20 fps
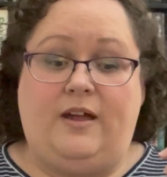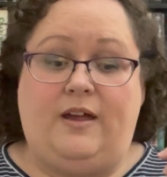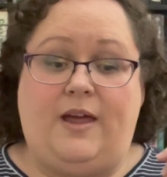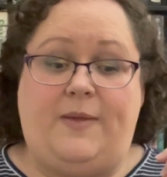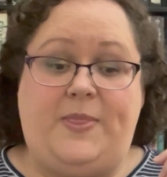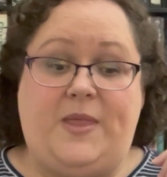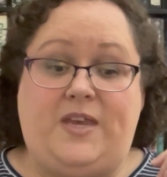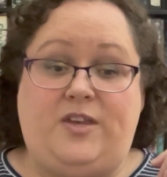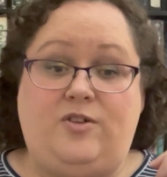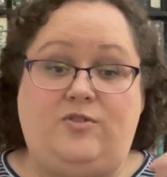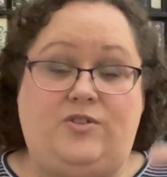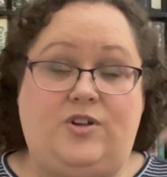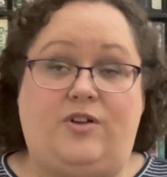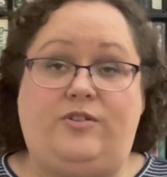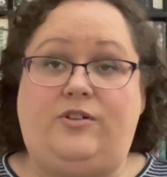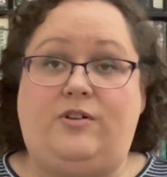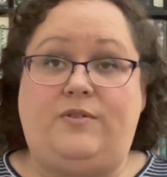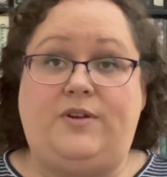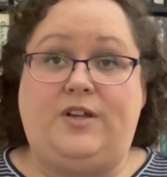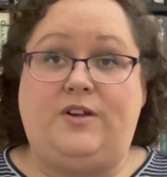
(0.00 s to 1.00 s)
and then you don't
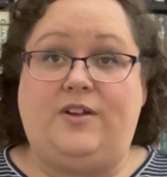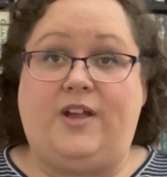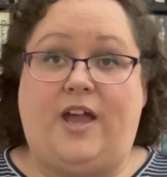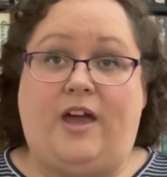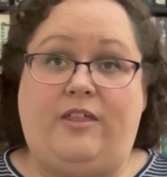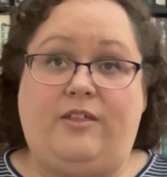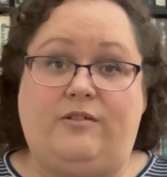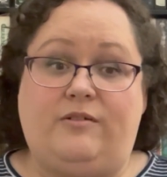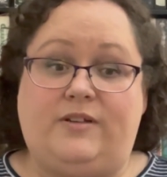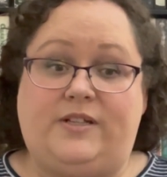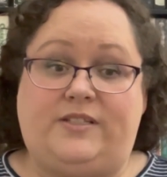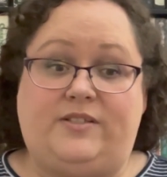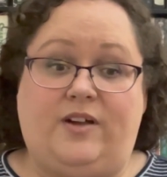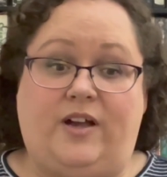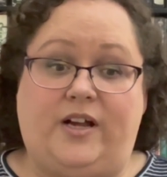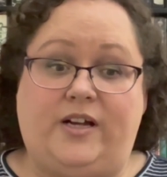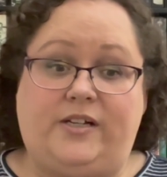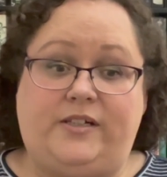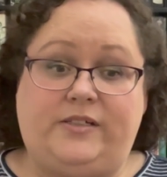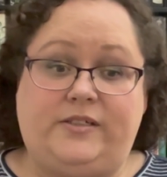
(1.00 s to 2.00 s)
know what your calories
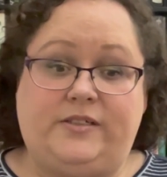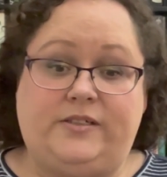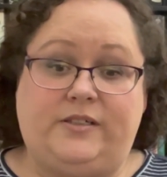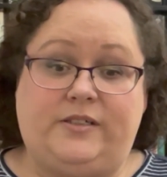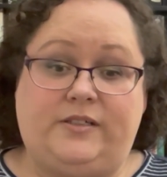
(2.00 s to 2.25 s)
are.